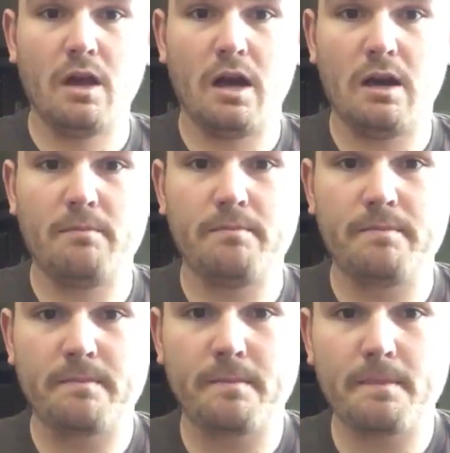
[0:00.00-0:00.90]
Um,
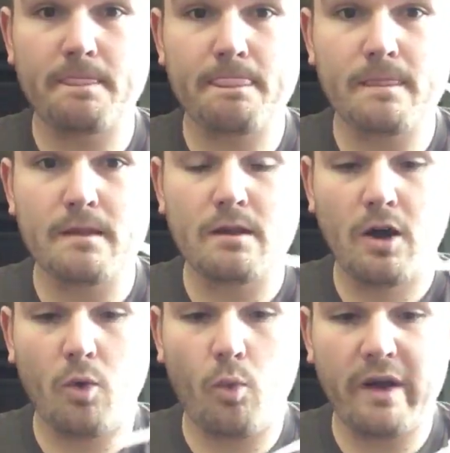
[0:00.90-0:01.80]

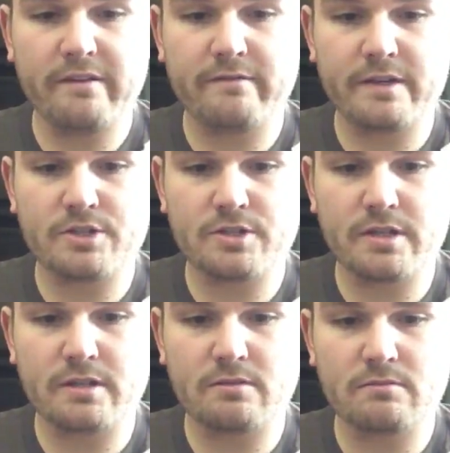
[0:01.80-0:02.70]
a whitefish
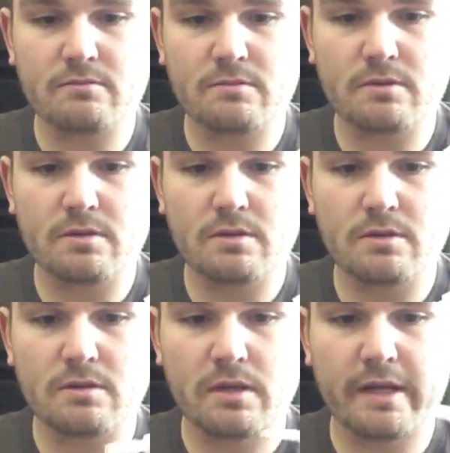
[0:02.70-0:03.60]
thing
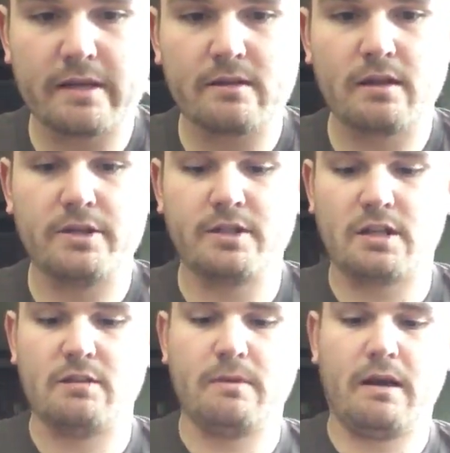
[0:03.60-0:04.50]
like, I'm
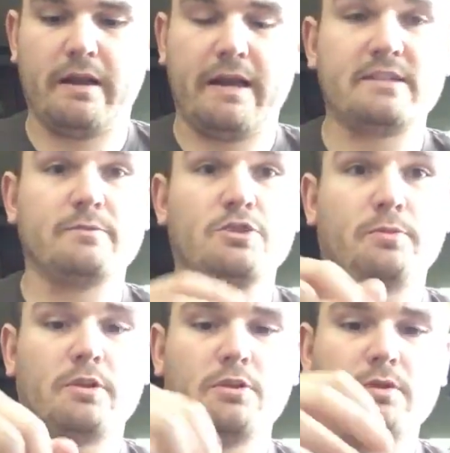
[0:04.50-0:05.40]
talking about I add some
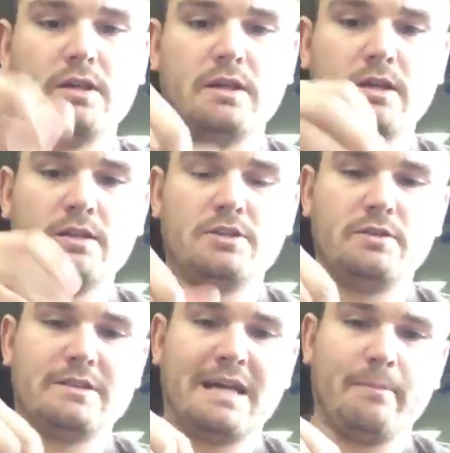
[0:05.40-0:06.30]
super glue to
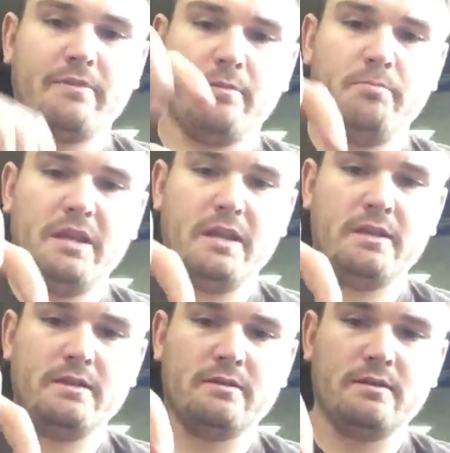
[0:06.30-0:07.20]
the top of the
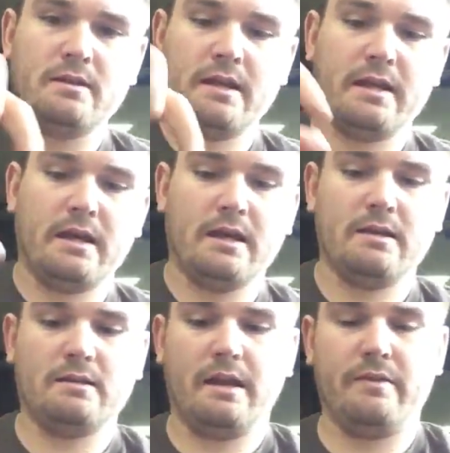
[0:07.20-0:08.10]
bead
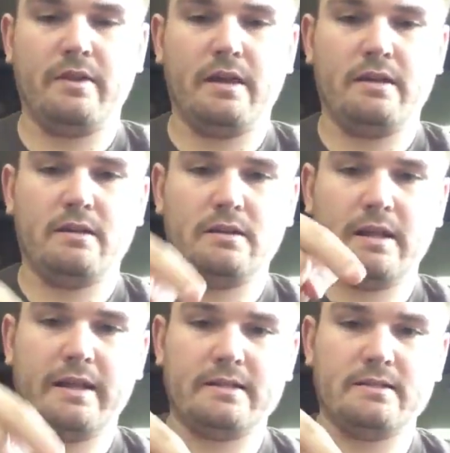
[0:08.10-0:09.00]
uh, and then
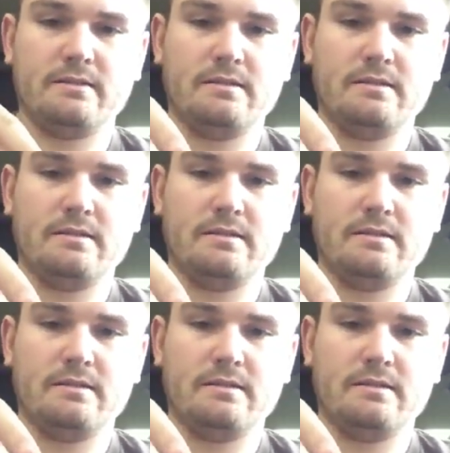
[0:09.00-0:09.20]
let it